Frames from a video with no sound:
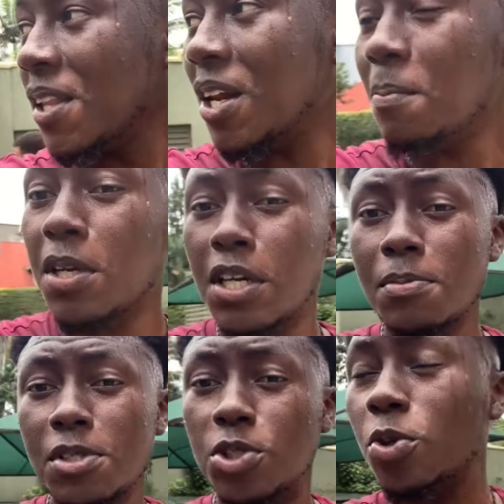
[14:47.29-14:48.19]
Let me
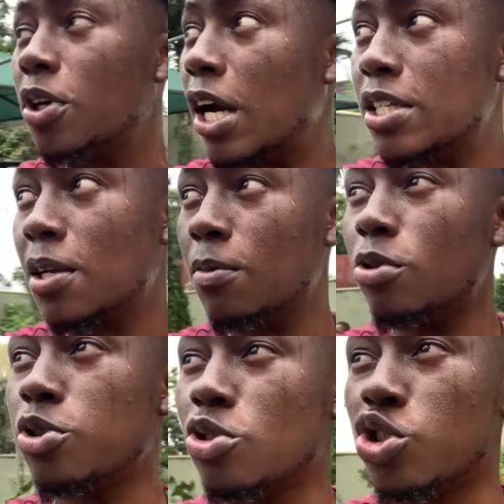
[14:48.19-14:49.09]
show you guys. I'm
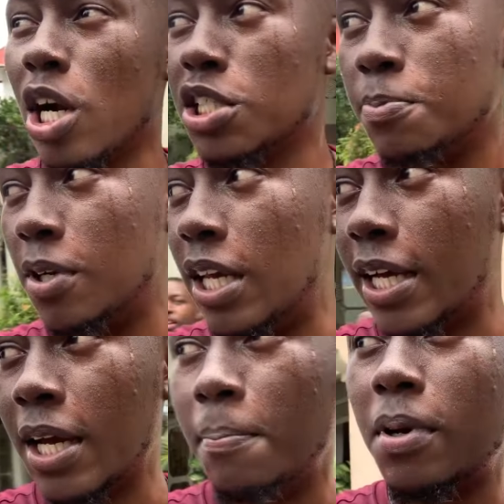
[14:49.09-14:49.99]
also trash, but like
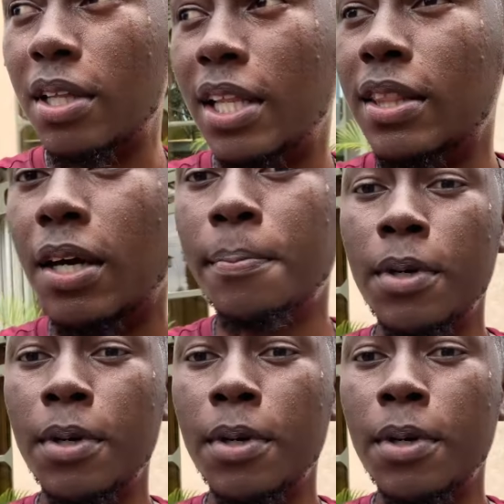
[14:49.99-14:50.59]
I'm better than them.